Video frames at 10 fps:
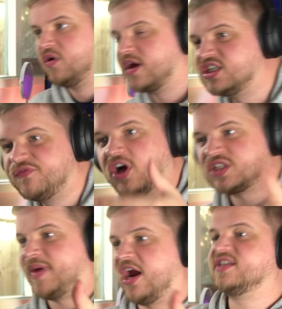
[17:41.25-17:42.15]
We got
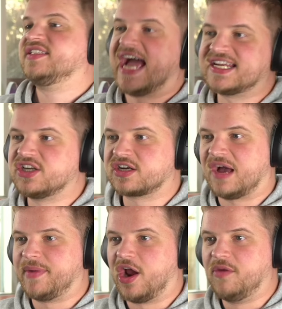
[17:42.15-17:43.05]
divorced parents. Dad's not
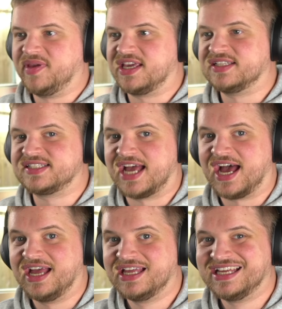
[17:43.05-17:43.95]
coming home because,
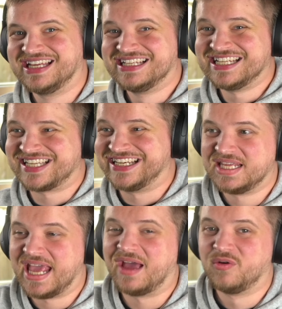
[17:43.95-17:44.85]
listen,
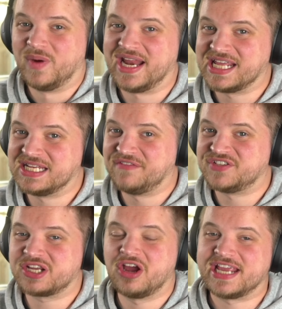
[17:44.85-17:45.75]
yeah. When he left
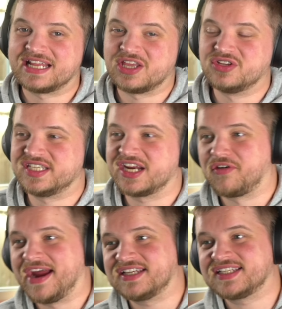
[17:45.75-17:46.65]
to go get those
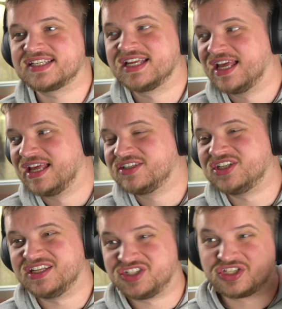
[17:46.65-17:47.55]
cigarettes,
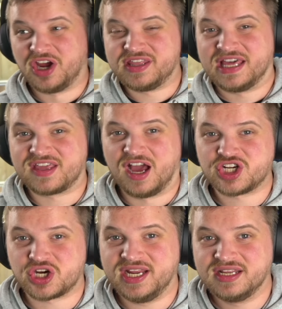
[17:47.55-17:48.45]
to go to the other
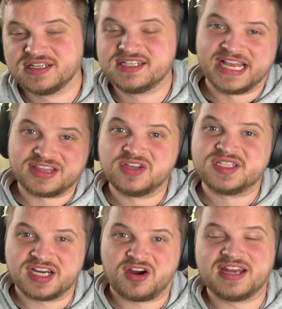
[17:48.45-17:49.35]
country, to get those
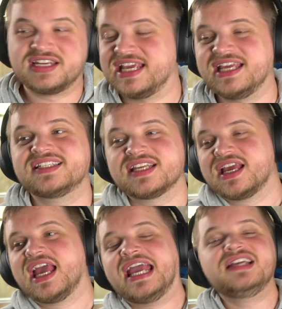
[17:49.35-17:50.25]
cigarettes,
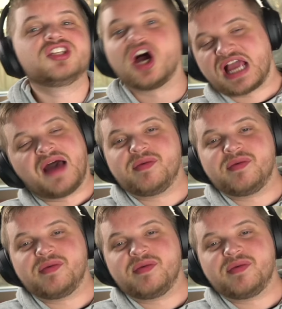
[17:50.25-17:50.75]
he's not coming